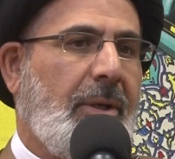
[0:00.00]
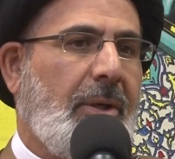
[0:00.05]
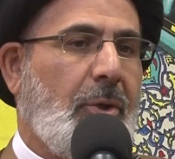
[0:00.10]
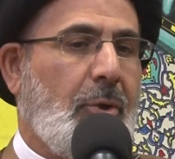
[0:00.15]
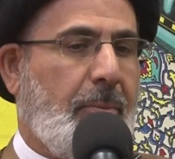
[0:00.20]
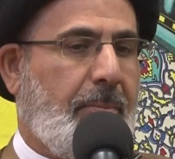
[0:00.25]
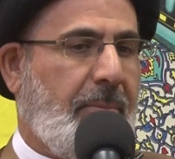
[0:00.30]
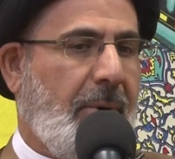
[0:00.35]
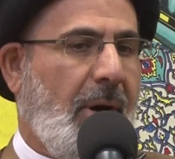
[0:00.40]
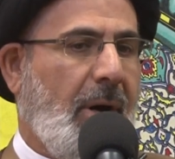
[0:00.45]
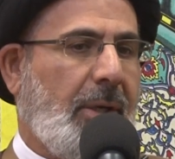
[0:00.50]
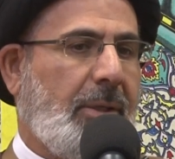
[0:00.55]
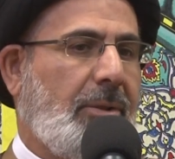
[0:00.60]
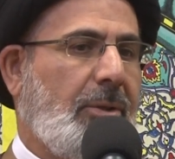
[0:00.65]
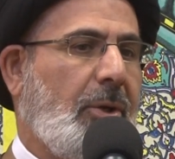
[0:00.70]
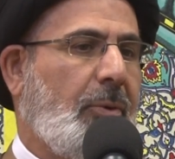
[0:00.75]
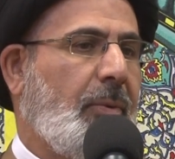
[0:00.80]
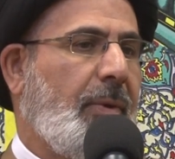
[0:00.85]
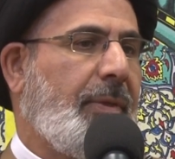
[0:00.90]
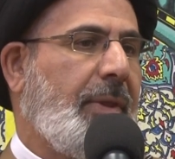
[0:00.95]
You
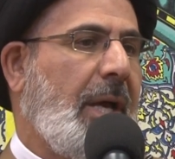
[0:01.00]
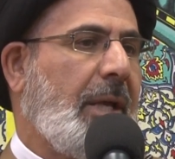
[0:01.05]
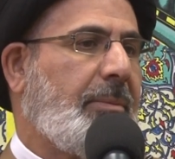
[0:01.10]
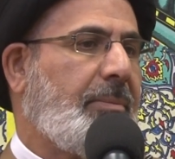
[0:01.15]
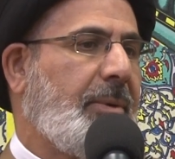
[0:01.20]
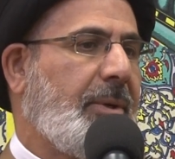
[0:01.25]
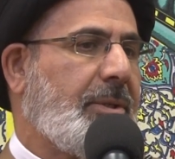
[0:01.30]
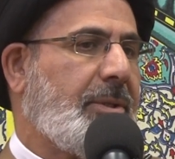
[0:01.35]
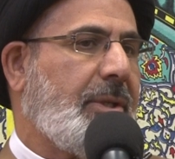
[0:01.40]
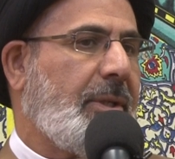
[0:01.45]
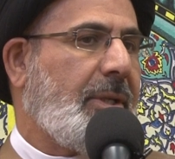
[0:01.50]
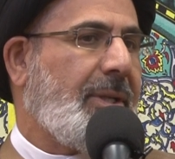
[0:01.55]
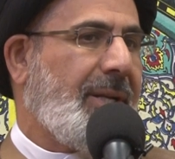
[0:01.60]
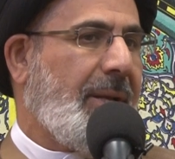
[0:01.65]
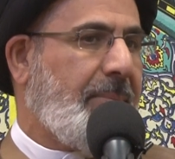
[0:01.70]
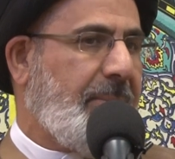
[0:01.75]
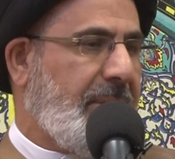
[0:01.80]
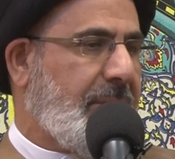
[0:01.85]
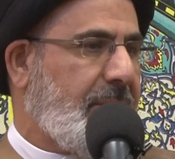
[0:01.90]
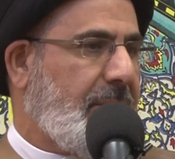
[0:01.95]
partner with that person in
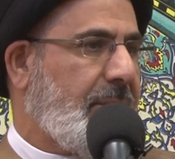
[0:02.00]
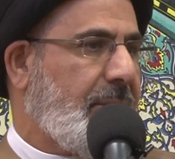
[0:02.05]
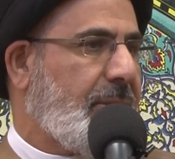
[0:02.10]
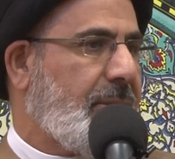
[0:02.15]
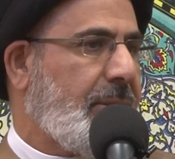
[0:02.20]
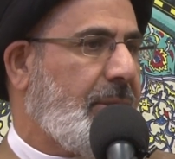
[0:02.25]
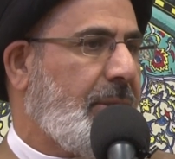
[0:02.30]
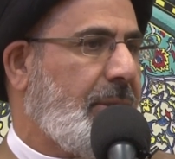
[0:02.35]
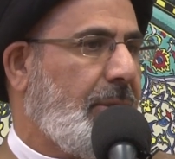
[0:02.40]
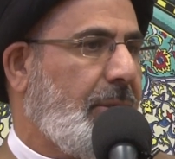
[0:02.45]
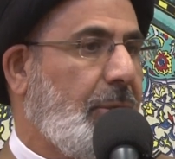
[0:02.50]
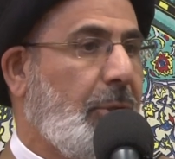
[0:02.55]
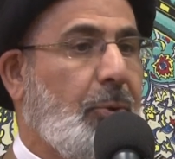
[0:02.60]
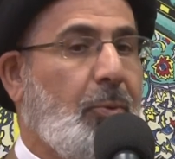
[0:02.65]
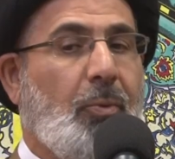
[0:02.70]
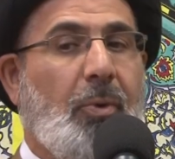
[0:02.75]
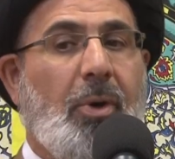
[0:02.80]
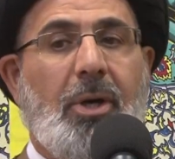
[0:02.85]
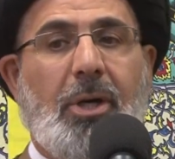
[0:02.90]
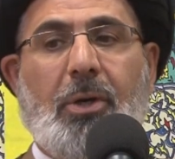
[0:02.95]
a business. You
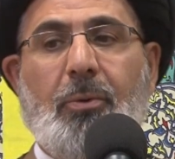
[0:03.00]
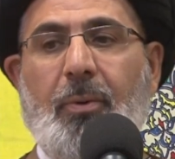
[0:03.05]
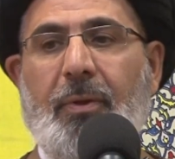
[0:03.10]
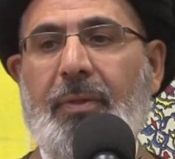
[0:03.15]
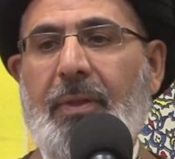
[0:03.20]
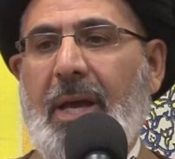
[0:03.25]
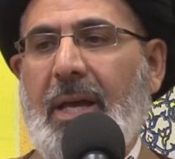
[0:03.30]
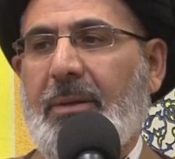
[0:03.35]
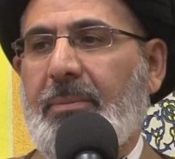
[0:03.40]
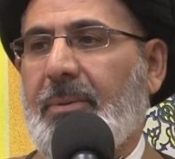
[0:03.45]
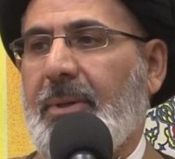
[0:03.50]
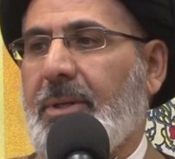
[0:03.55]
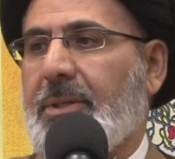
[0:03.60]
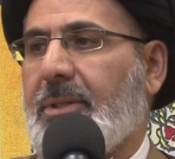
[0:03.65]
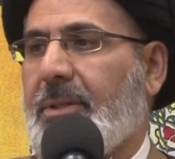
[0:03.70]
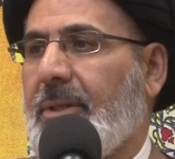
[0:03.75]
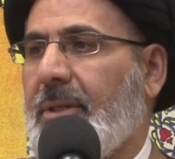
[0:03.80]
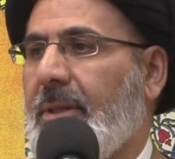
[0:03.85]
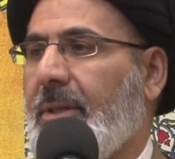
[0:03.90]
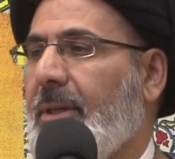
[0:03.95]
work with that
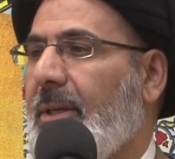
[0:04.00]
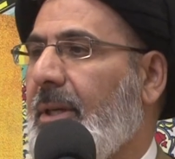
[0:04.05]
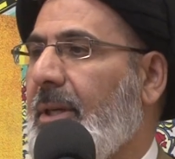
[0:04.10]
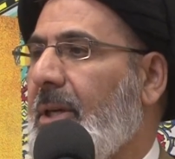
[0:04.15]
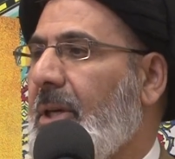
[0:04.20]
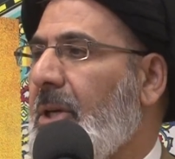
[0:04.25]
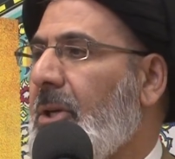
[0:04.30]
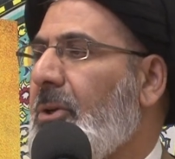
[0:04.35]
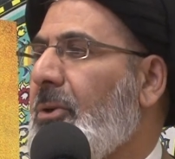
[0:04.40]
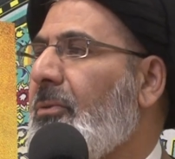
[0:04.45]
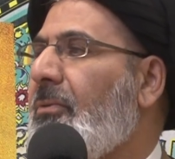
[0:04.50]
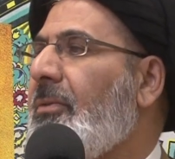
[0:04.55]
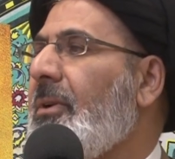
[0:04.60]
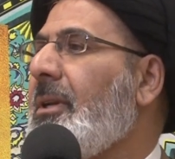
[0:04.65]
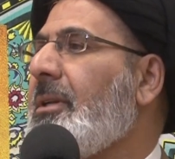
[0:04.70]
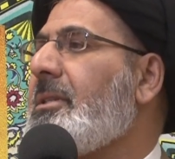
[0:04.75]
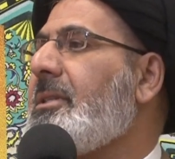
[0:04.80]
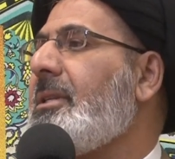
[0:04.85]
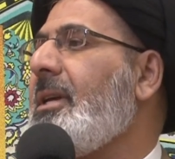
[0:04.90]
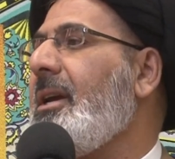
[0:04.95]
person, you
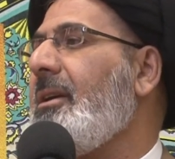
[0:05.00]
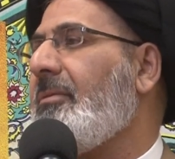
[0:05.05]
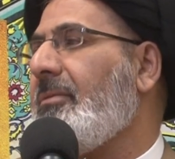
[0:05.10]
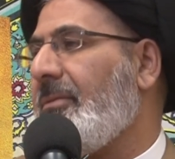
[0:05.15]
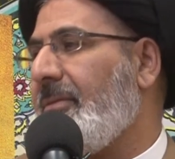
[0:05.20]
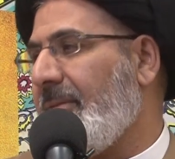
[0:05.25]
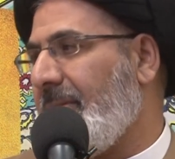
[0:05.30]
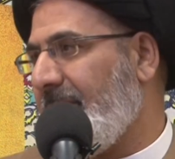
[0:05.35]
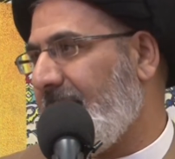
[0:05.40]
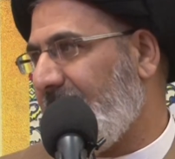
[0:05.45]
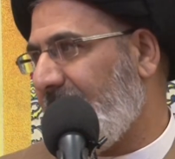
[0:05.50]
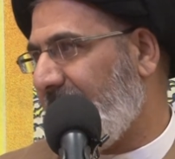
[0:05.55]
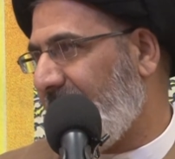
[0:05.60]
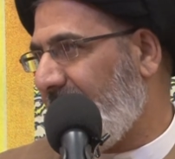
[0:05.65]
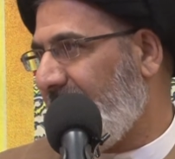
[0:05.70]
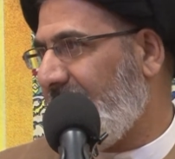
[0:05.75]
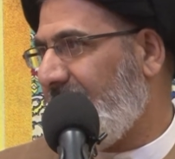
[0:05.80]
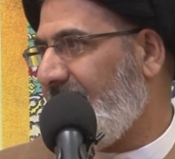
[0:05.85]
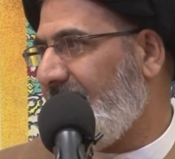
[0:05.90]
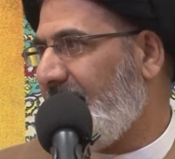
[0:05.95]
feel safe.
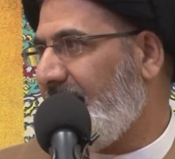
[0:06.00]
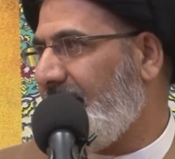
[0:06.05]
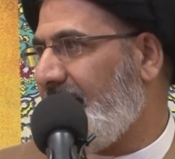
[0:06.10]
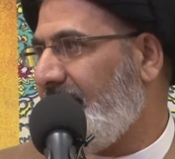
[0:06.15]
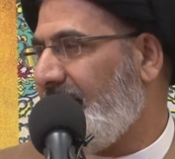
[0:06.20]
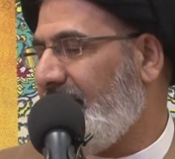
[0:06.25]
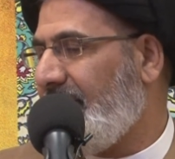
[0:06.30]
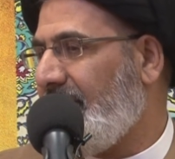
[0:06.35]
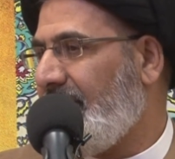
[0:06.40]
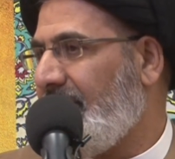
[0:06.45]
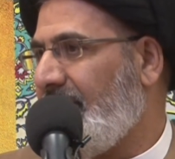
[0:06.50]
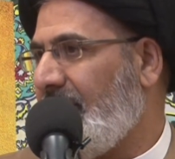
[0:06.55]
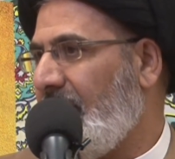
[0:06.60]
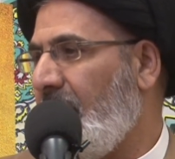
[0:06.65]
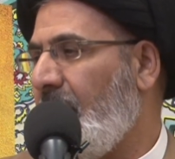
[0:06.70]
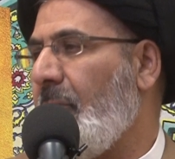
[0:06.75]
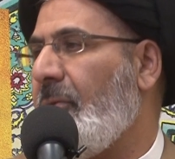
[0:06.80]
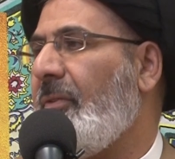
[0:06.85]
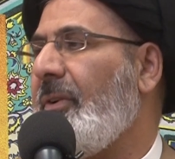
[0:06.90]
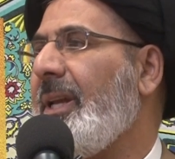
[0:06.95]

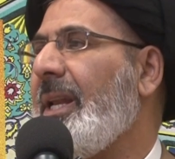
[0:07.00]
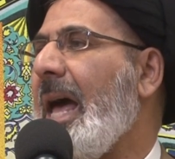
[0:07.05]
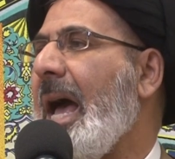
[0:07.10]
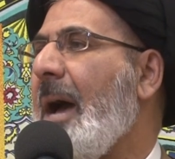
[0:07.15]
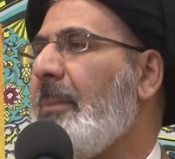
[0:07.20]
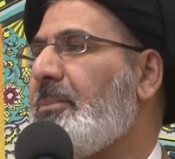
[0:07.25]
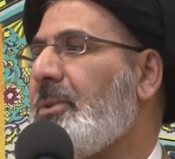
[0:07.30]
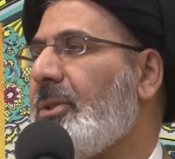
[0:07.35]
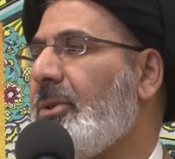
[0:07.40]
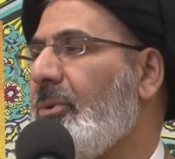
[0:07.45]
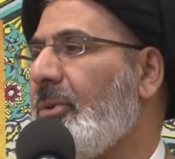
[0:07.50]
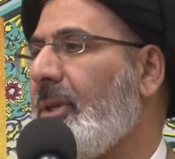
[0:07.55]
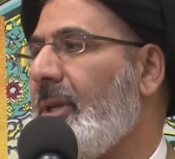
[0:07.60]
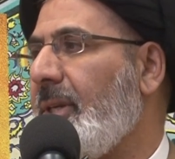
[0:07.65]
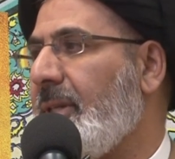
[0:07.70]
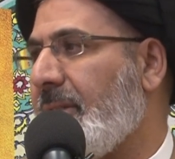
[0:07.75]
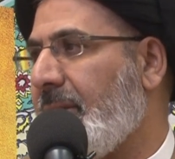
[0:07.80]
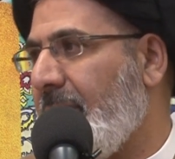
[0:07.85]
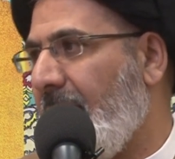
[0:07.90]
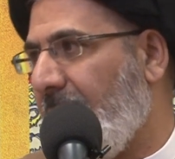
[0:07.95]
You feel
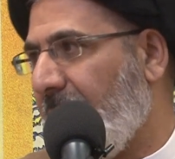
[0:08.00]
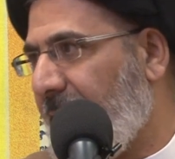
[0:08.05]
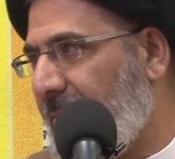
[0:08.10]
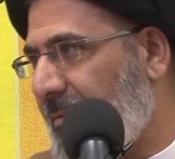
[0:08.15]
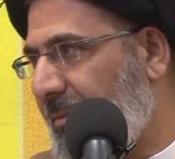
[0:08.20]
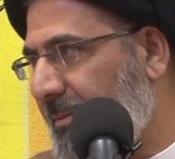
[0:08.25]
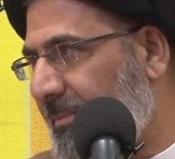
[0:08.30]
absolutely safe.